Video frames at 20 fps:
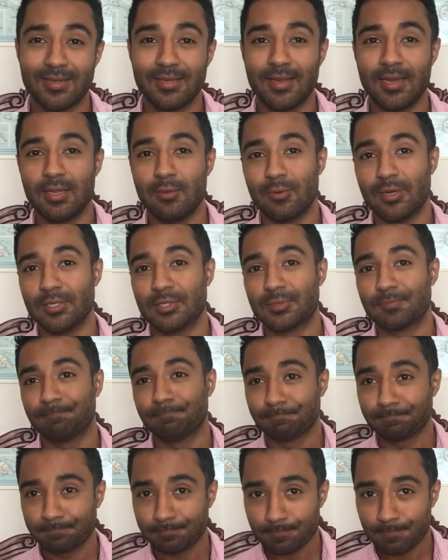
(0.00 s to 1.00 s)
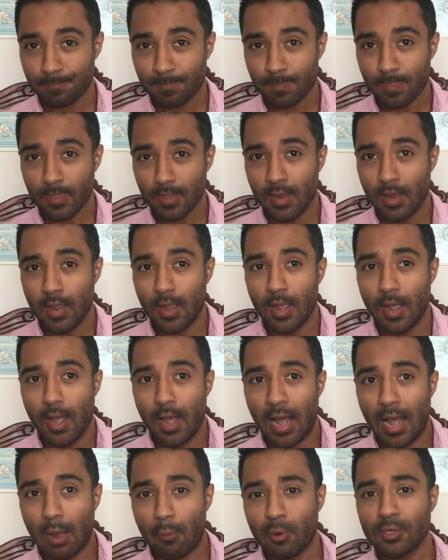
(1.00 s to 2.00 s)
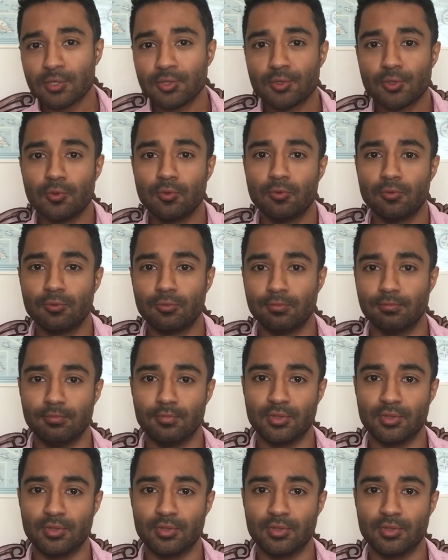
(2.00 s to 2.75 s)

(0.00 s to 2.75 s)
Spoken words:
Anyways, I want to